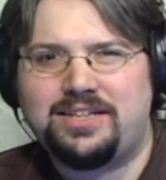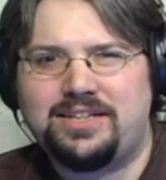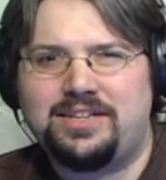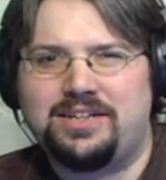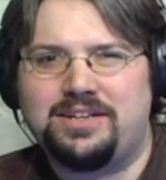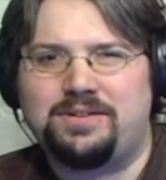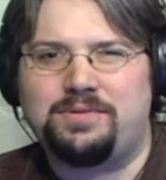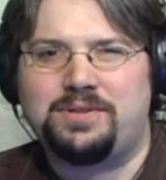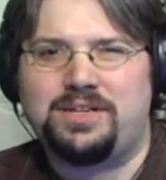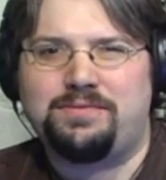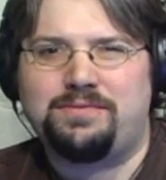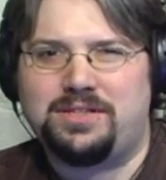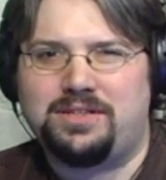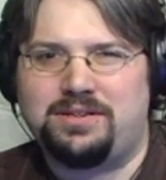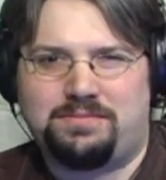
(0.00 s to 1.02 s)
When
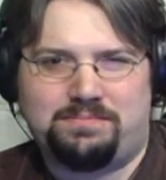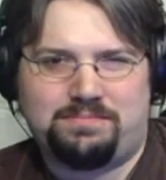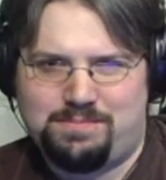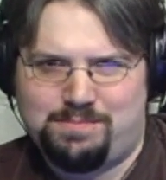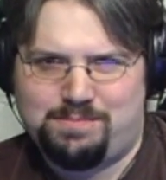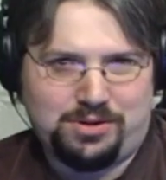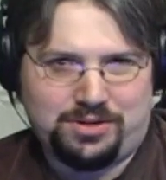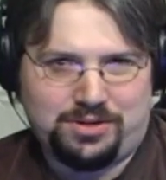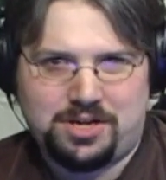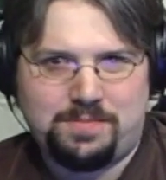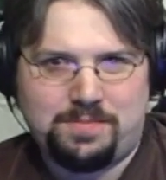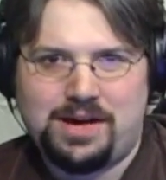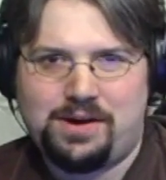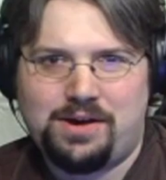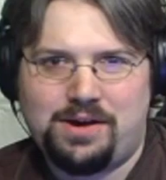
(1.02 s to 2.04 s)
the books
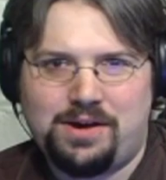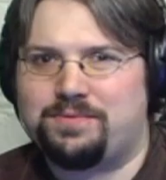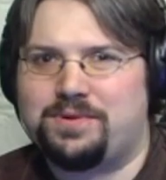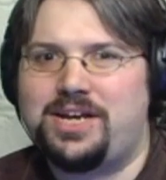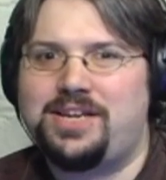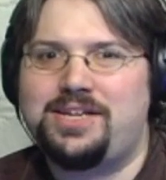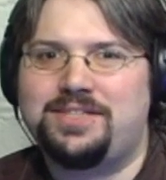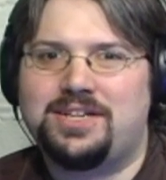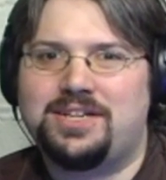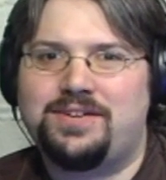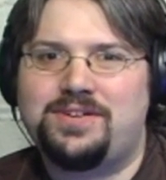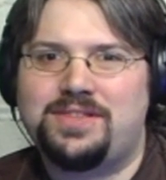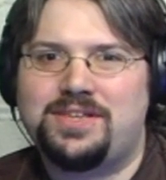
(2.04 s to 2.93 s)
come out with the ratings and everything.